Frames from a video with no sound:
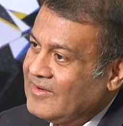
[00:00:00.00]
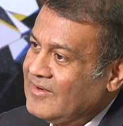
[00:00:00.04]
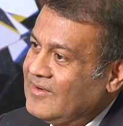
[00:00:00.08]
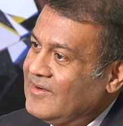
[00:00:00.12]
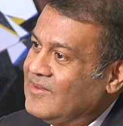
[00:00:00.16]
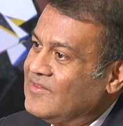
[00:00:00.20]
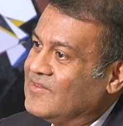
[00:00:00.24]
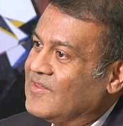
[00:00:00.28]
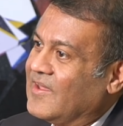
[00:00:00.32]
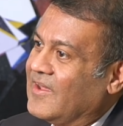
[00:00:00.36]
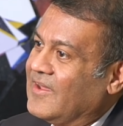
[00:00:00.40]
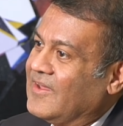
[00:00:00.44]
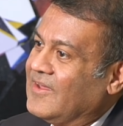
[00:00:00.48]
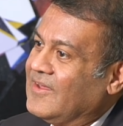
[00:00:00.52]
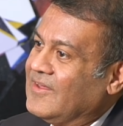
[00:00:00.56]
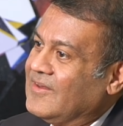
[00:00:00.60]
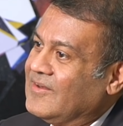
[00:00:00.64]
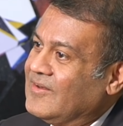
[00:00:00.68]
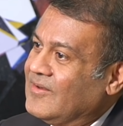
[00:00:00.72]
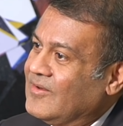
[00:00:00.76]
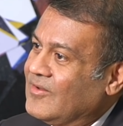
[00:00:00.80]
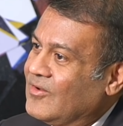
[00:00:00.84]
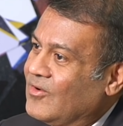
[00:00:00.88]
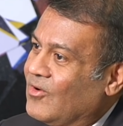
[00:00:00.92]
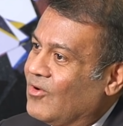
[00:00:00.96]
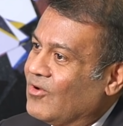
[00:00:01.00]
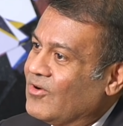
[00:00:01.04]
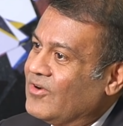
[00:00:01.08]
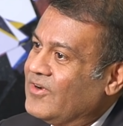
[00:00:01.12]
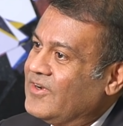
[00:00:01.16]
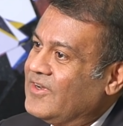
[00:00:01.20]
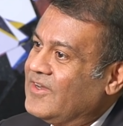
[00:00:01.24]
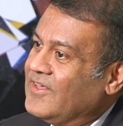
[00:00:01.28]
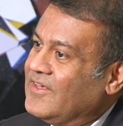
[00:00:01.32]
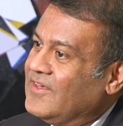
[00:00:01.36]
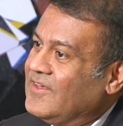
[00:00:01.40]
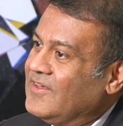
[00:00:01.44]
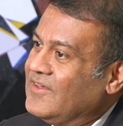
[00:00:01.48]
design,
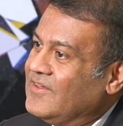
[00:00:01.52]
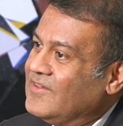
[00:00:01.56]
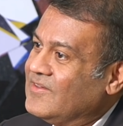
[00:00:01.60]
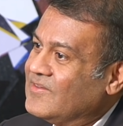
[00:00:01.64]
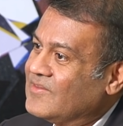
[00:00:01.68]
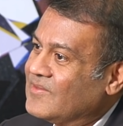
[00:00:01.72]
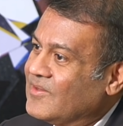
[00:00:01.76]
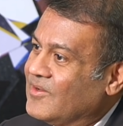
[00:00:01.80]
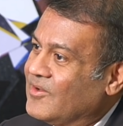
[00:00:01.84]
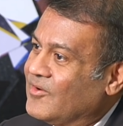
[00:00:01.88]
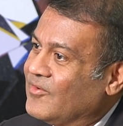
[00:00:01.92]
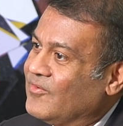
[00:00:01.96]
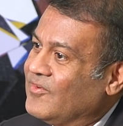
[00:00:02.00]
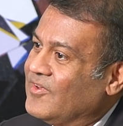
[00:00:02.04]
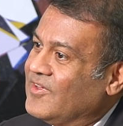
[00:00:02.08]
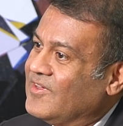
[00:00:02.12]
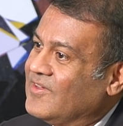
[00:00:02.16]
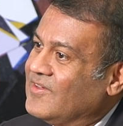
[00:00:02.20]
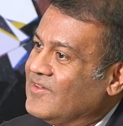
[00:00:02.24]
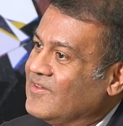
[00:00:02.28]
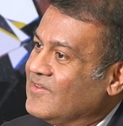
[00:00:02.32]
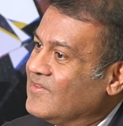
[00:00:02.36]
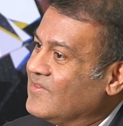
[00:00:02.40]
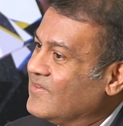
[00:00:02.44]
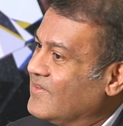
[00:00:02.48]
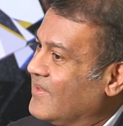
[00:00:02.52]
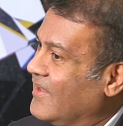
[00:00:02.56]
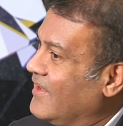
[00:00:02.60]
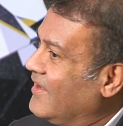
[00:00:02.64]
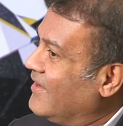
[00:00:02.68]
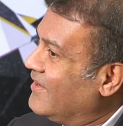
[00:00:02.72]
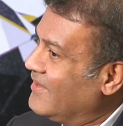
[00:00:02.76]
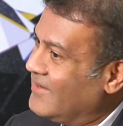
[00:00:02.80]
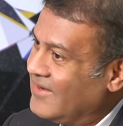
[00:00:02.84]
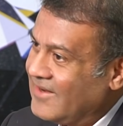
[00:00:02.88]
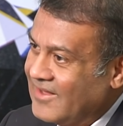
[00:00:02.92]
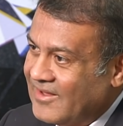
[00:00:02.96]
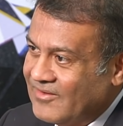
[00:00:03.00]
quality, service,
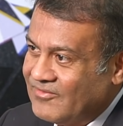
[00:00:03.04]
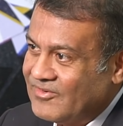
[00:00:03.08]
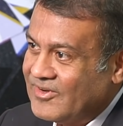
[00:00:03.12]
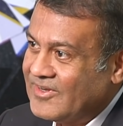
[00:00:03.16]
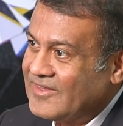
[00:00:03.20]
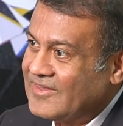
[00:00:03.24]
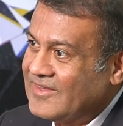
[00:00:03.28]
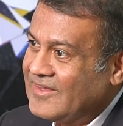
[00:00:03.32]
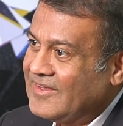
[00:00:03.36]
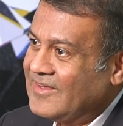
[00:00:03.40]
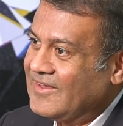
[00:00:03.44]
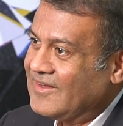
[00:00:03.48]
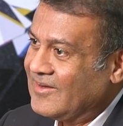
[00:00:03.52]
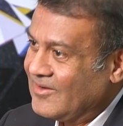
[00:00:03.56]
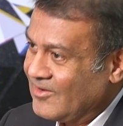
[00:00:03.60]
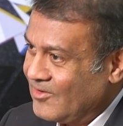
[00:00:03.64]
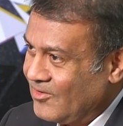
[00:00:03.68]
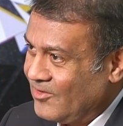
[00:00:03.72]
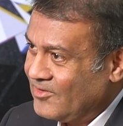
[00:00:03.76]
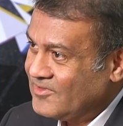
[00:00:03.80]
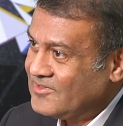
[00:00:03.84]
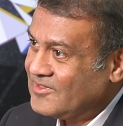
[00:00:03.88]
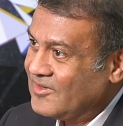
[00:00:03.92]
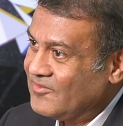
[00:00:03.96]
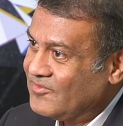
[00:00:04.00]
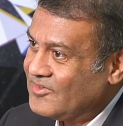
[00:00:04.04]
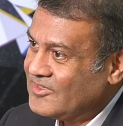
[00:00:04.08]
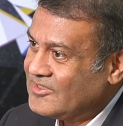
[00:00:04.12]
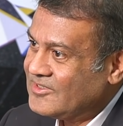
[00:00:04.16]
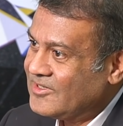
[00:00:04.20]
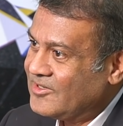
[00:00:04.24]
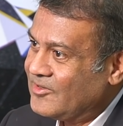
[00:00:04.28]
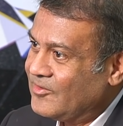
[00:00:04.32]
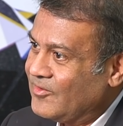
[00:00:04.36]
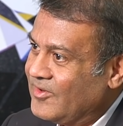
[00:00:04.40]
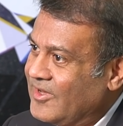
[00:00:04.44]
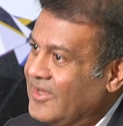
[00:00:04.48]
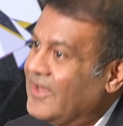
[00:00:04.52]
scale, everything in a cost
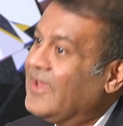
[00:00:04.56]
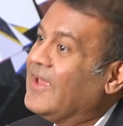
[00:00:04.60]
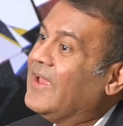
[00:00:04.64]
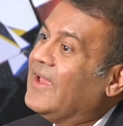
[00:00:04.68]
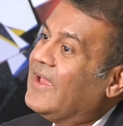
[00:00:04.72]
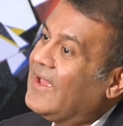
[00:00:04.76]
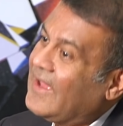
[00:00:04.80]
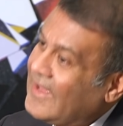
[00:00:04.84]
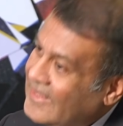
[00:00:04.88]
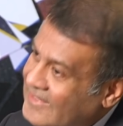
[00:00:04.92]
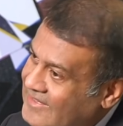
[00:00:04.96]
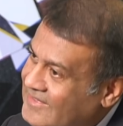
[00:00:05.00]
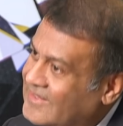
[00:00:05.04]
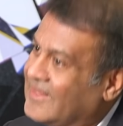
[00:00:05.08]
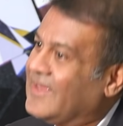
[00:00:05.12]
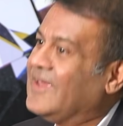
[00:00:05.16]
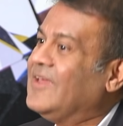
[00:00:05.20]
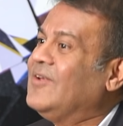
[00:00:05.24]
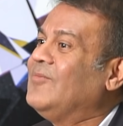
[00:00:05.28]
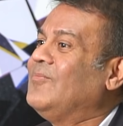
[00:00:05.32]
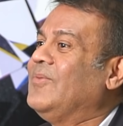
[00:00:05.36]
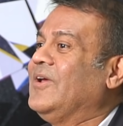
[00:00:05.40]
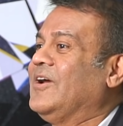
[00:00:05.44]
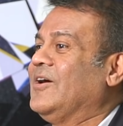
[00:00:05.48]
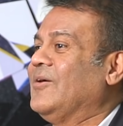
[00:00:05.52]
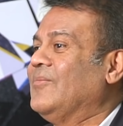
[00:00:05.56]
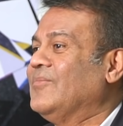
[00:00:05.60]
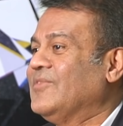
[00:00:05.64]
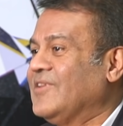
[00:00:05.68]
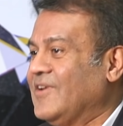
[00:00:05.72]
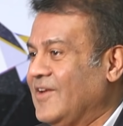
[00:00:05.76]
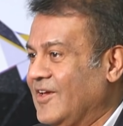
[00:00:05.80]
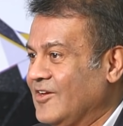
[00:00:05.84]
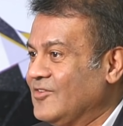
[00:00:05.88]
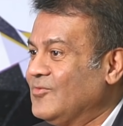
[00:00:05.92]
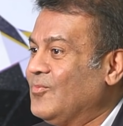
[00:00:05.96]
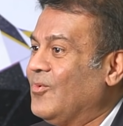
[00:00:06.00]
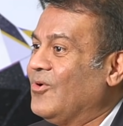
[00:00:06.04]
efficient way, and then becomes an
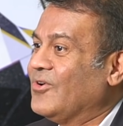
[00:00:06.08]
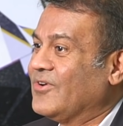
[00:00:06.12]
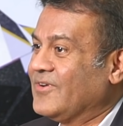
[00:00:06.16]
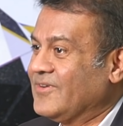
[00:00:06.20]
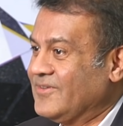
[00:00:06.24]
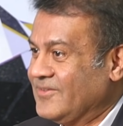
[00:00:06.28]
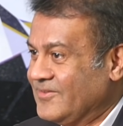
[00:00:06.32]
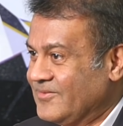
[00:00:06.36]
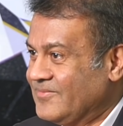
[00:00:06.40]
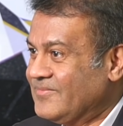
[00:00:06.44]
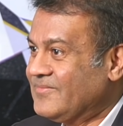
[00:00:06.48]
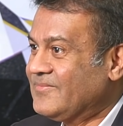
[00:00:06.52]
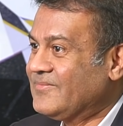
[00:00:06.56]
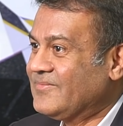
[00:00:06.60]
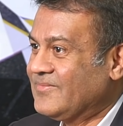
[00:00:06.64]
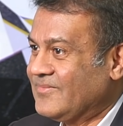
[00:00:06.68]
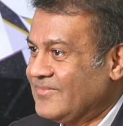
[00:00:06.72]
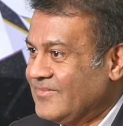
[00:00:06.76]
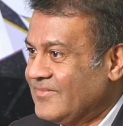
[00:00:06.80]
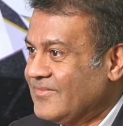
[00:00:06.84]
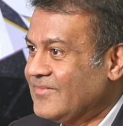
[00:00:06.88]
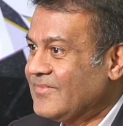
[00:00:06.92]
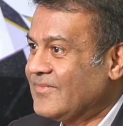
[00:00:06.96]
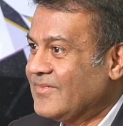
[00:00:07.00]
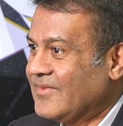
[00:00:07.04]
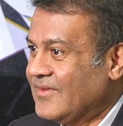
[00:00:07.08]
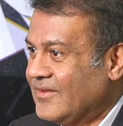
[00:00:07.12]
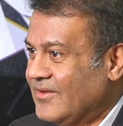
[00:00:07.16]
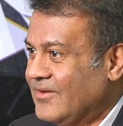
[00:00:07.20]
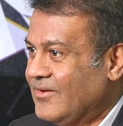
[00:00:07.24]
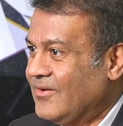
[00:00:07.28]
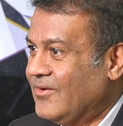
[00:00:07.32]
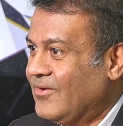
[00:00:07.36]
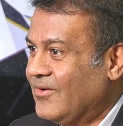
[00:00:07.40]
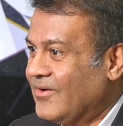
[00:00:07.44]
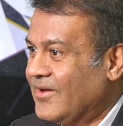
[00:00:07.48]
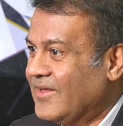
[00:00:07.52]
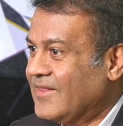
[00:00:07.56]
exporter.
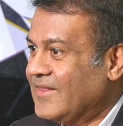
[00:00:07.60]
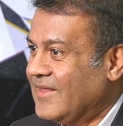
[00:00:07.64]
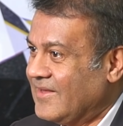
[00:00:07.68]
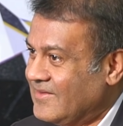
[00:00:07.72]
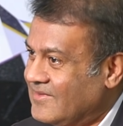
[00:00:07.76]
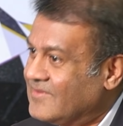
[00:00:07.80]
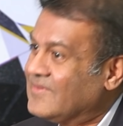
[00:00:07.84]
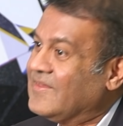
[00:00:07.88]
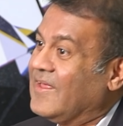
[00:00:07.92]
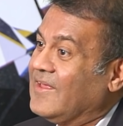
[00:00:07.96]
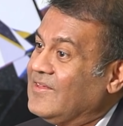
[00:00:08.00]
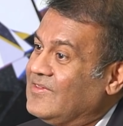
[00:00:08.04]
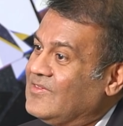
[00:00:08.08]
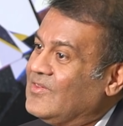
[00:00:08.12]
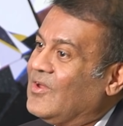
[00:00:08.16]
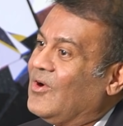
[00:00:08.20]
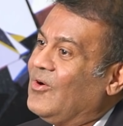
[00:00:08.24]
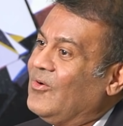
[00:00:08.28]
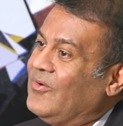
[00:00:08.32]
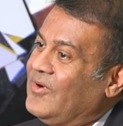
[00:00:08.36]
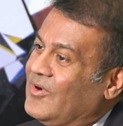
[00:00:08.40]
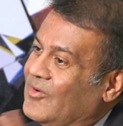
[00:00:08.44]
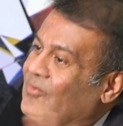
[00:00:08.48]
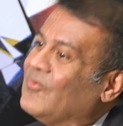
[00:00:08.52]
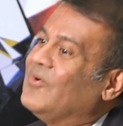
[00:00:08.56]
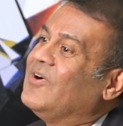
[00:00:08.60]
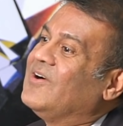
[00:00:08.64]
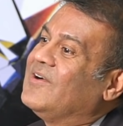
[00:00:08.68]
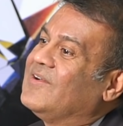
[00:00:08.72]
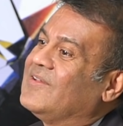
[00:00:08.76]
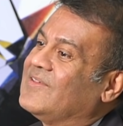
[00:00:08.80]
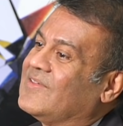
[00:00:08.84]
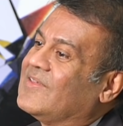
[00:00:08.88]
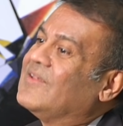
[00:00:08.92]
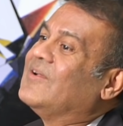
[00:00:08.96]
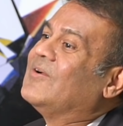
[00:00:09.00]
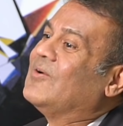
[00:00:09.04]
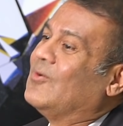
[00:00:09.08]
Okay, that's how it
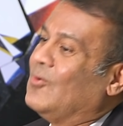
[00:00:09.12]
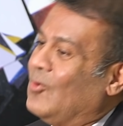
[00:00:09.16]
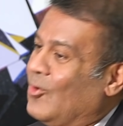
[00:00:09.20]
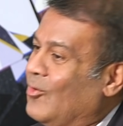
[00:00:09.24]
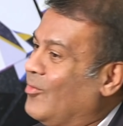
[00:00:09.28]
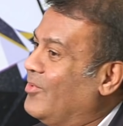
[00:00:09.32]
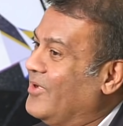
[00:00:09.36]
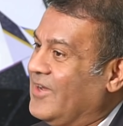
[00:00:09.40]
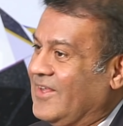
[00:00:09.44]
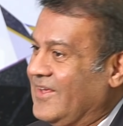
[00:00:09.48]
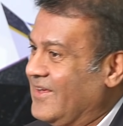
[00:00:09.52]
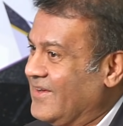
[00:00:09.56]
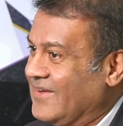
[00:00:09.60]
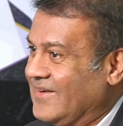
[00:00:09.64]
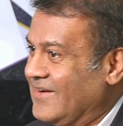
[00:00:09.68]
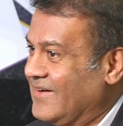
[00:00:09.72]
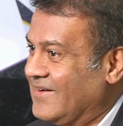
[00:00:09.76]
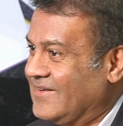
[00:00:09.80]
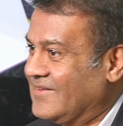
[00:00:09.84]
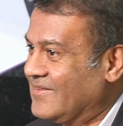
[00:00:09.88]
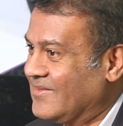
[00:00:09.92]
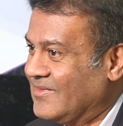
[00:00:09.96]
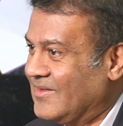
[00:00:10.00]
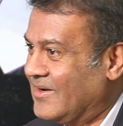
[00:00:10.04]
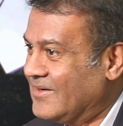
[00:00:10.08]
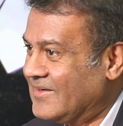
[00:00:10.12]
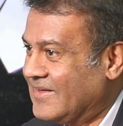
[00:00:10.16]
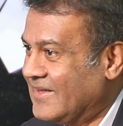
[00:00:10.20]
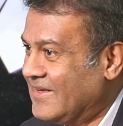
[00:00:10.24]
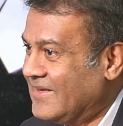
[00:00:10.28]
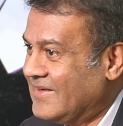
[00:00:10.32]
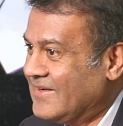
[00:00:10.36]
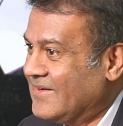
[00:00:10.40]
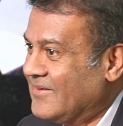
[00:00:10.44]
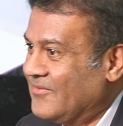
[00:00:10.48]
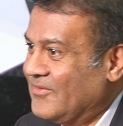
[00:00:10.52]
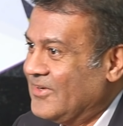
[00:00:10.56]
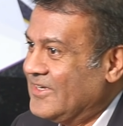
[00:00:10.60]
works globally. It is
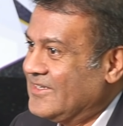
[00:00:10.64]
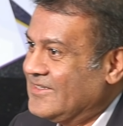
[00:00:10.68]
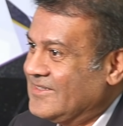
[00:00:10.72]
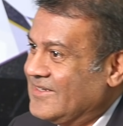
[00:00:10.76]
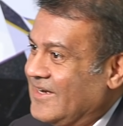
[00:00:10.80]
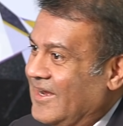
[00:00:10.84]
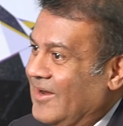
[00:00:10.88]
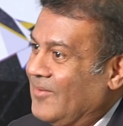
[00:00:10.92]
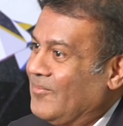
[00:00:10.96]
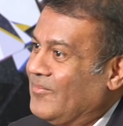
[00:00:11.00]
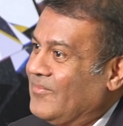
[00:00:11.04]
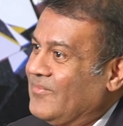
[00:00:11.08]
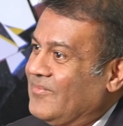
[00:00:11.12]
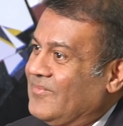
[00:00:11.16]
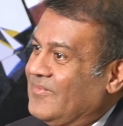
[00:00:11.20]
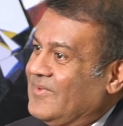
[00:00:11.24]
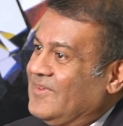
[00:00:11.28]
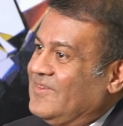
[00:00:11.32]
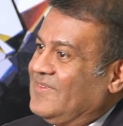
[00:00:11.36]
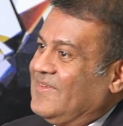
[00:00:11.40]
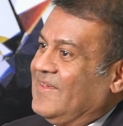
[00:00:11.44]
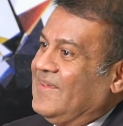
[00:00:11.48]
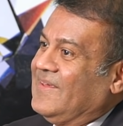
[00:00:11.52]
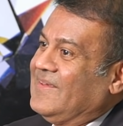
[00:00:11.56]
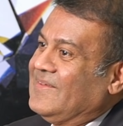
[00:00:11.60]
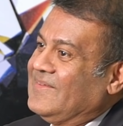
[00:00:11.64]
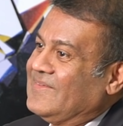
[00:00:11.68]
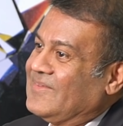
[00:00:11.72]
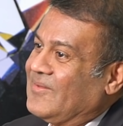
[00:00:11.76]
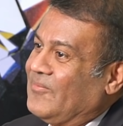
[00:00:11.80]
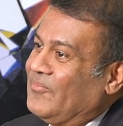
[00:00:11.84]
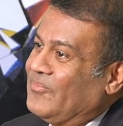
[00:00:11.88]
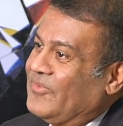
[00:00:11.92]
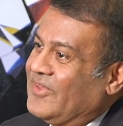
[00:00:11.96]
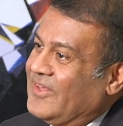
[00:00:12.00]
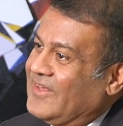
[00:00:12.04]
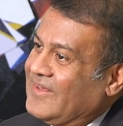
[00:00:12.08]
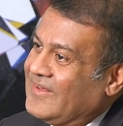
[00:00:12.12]
nothing which I'm saying
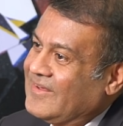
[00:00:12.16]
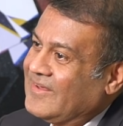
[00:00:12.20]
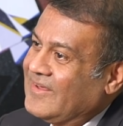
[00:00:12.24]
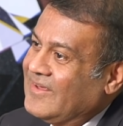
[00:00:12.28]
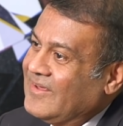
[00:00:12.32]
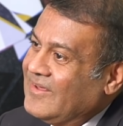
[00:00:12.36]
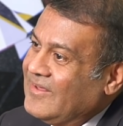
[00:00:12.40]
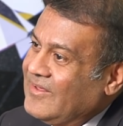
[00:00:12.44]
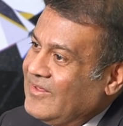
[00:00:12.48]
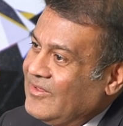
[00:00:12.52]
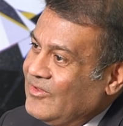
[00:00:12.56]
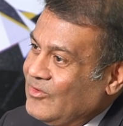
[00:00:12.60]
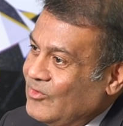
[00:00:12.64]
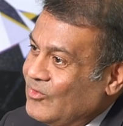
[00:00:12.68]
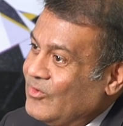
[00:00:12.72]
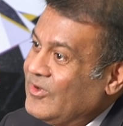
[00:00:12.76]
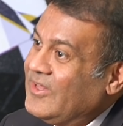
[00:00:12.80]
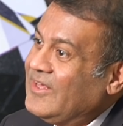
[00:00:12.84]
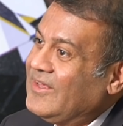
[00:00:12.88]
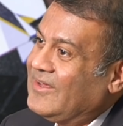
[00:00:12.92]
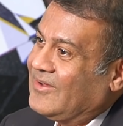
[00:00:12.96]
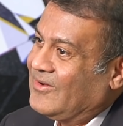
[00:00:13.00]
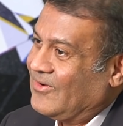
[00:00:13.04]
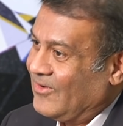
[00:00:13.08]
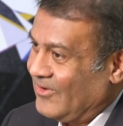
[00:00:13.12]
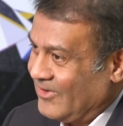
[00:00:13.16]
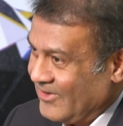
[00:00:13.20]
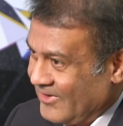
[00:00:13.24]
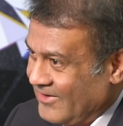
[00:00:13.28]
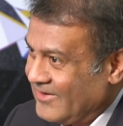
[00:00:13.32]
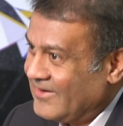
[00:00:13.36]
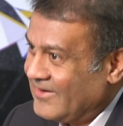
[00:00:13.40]
something unique or